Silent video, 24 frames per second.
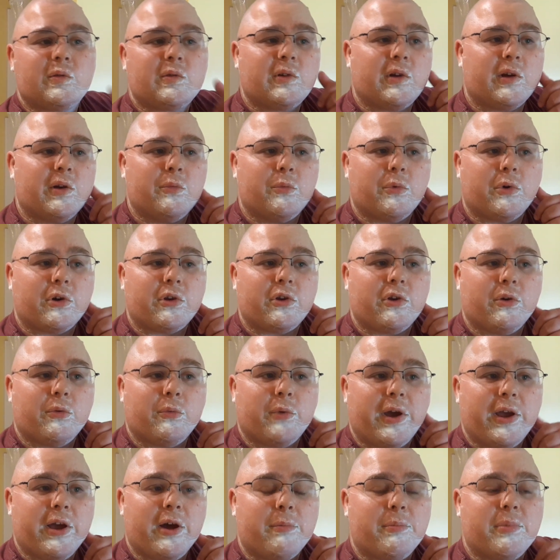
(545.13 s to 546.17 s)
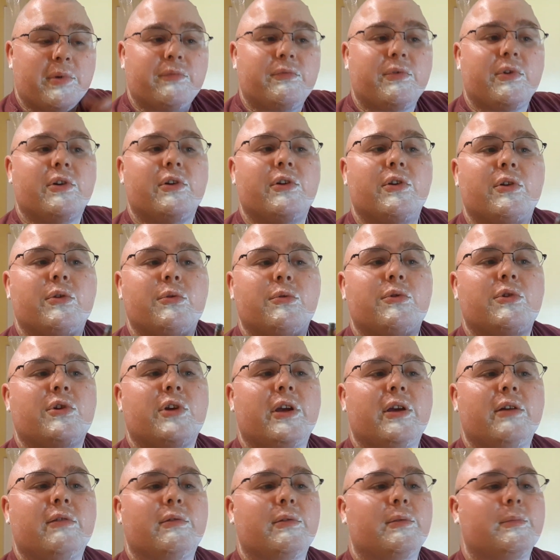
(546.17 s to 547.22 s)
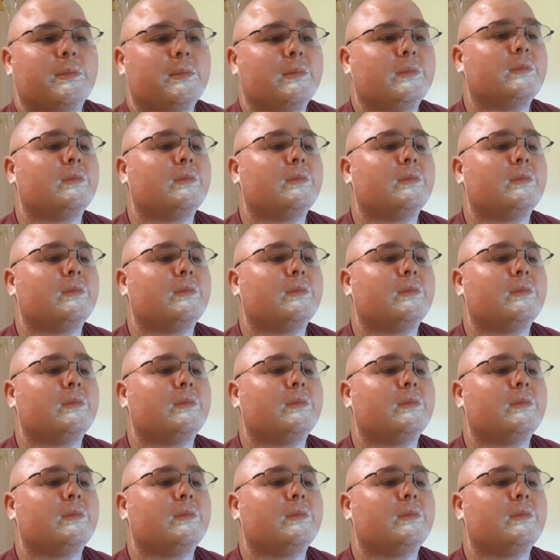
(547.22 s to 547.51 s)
and work your way up if you're a new shaver.